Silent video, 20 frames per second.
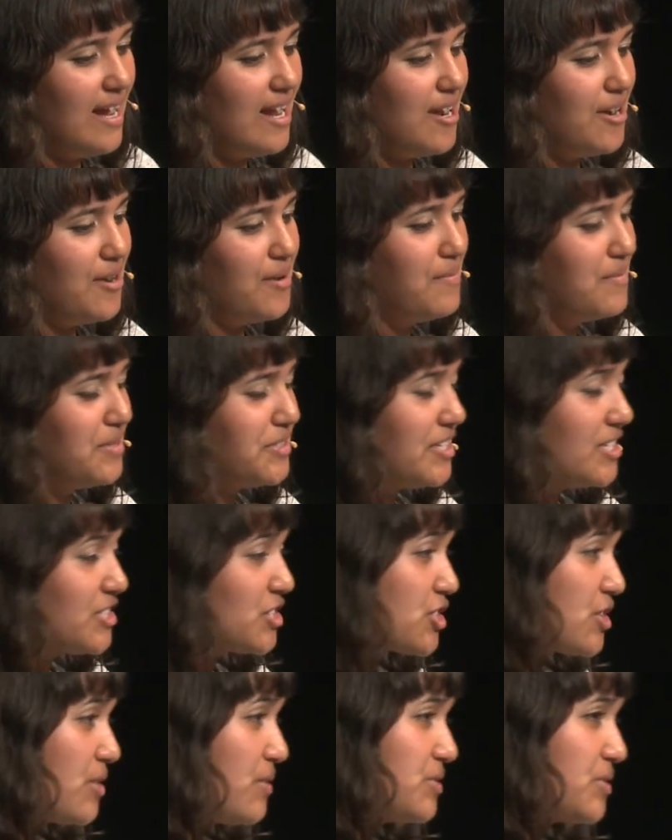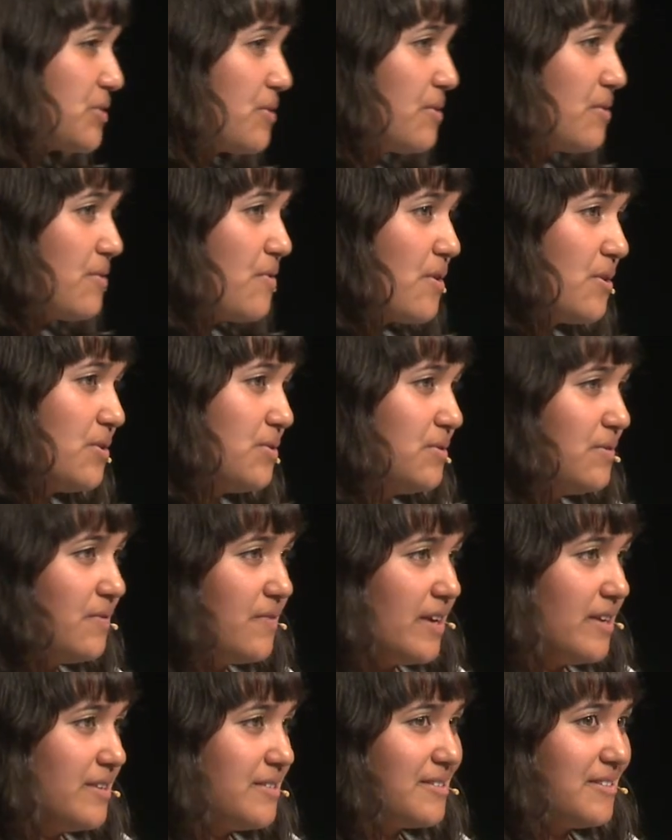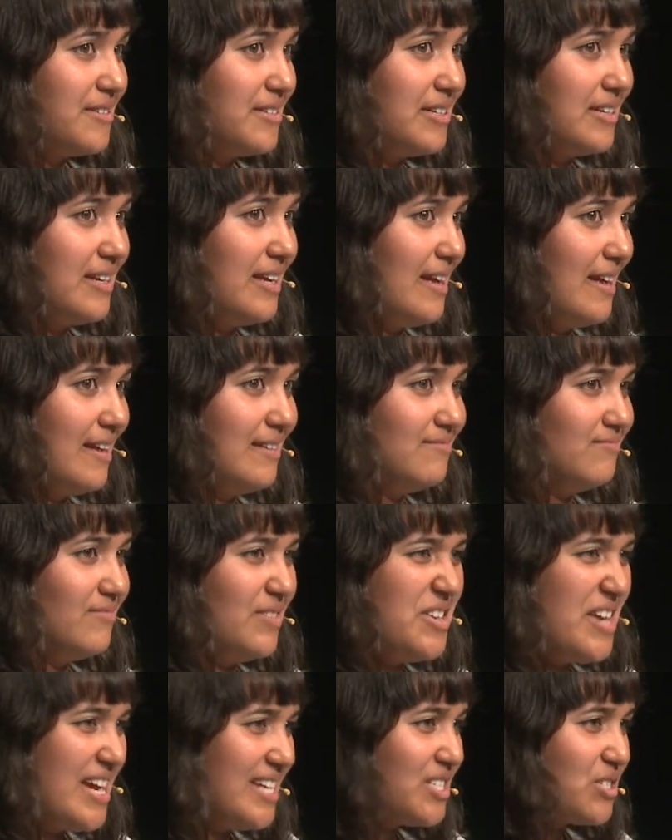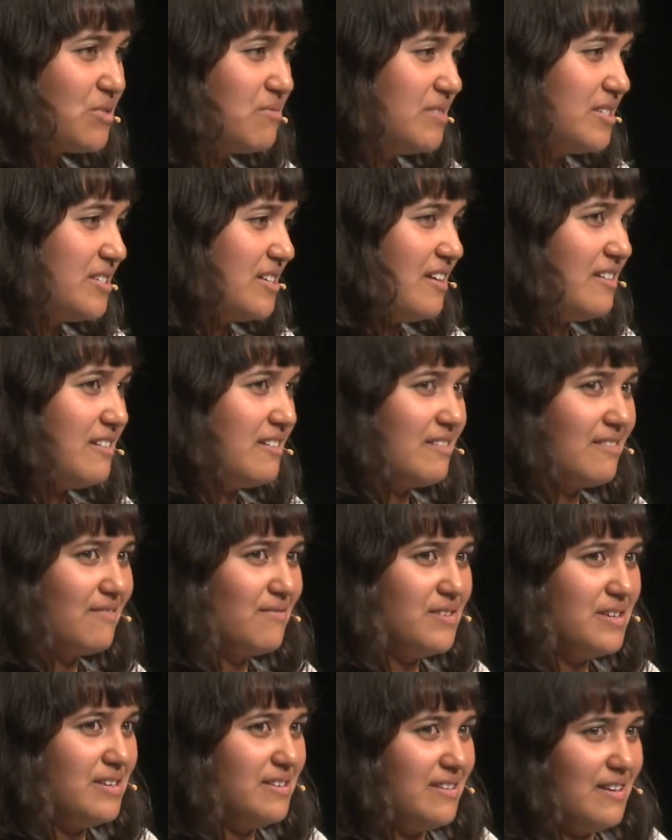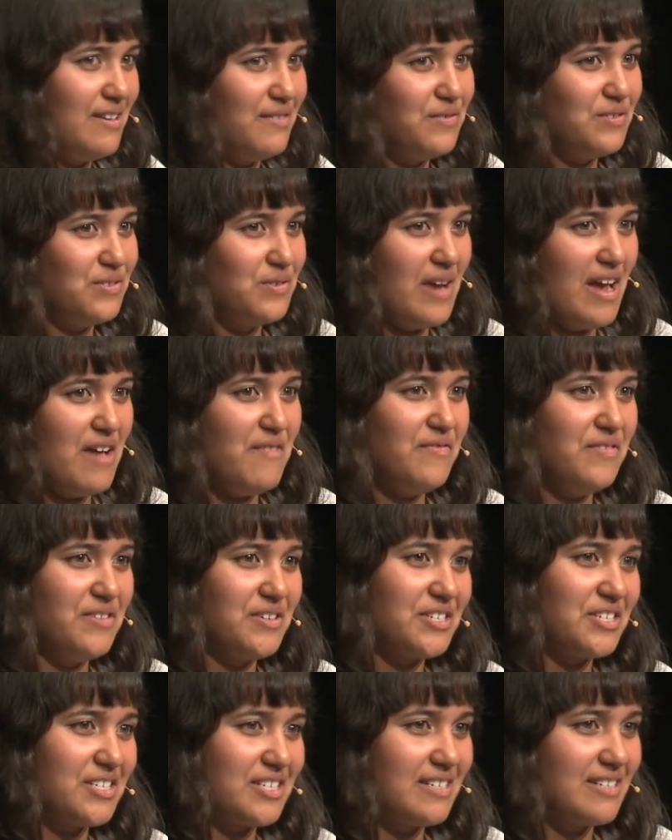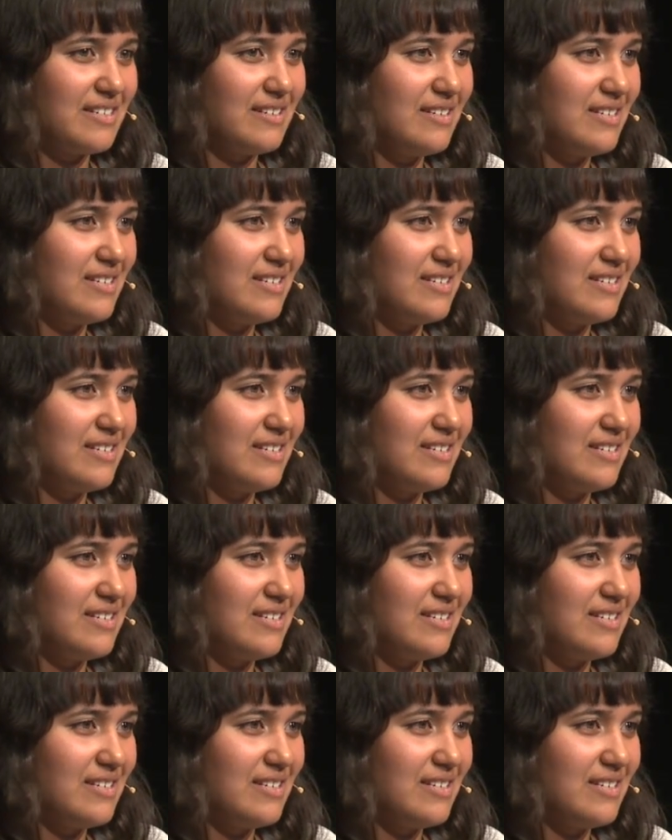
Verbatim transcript: Um, it does show, though, though, that it has to be done. We have to have this.